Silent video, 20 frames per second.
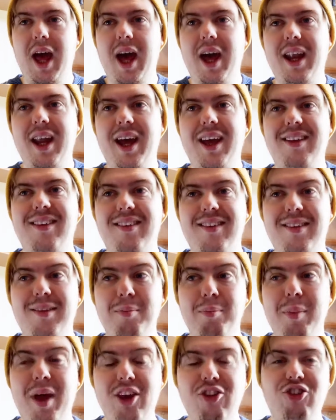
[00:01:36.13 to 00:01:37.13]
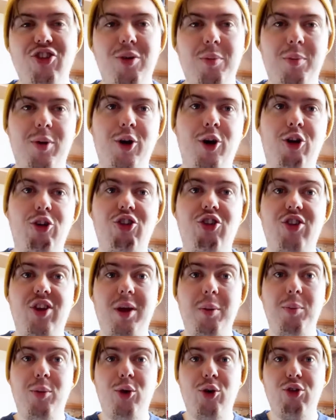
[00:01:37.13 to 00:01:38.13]
And I mention
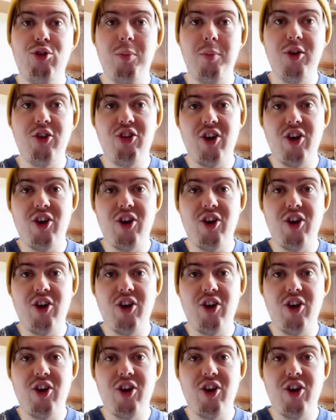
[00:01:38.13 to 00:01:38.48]
purchasing books from